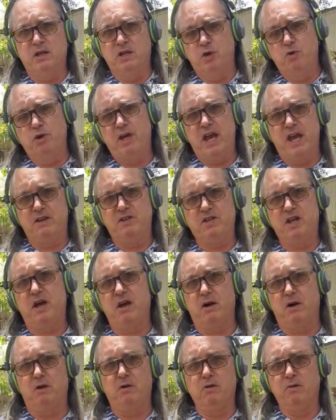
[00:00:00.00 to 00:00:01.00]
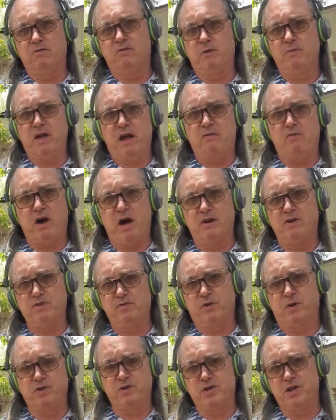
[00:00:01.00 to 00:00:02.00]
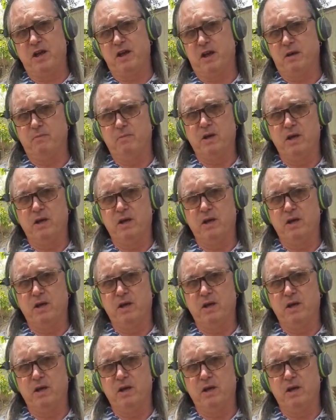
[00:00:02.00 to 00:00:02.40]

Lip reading: You can't tell from that writer's first name.